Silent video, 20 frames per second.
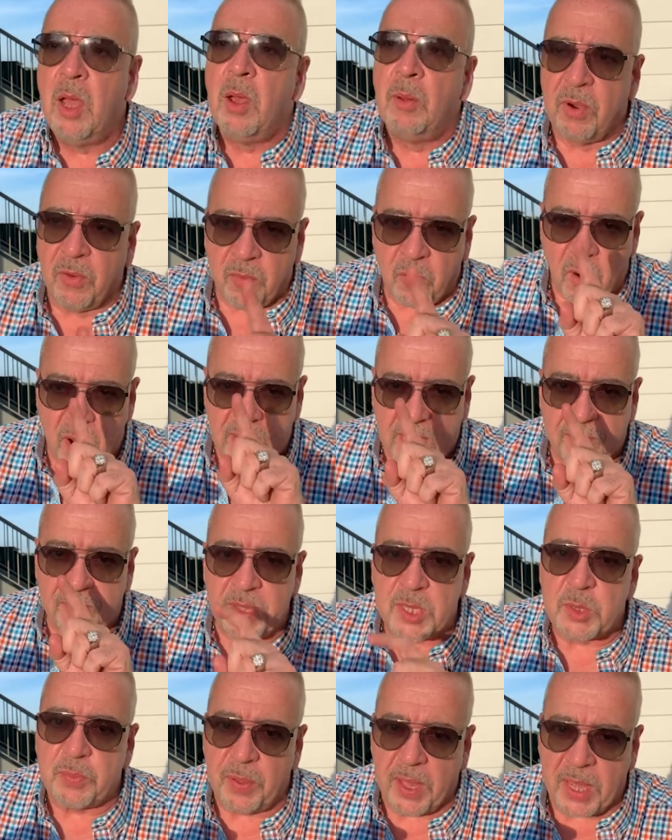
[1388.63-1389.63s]
before I give
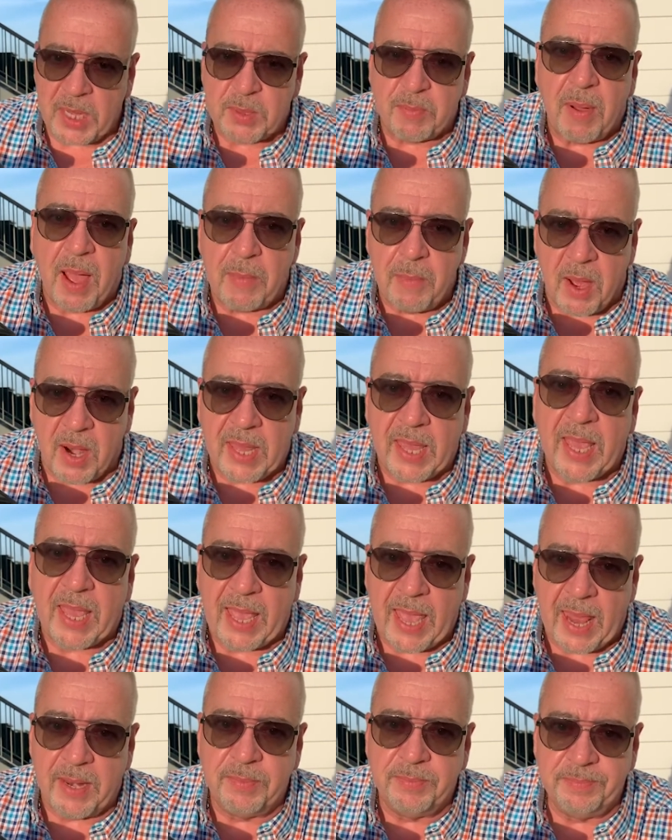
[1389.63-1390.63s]
this place my money
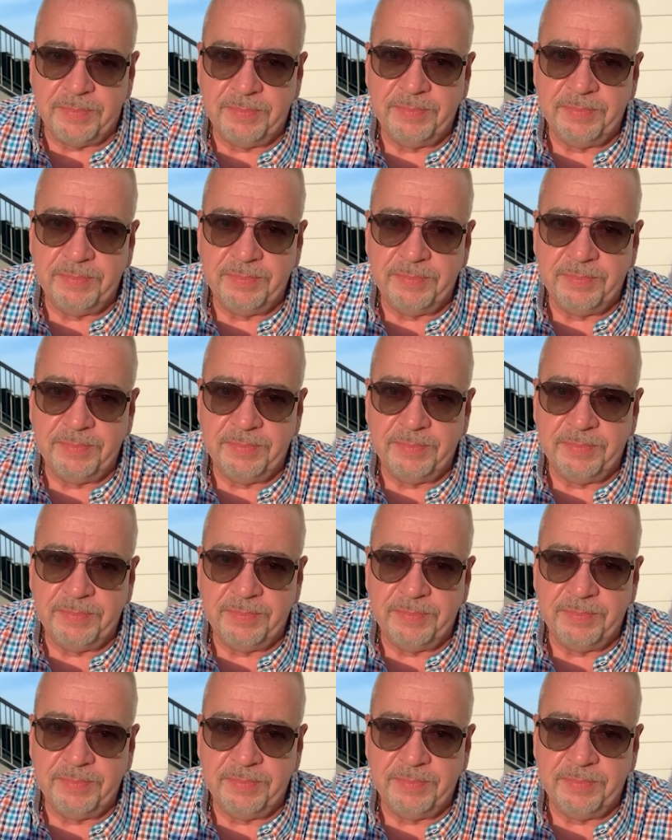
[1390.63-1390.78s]
again.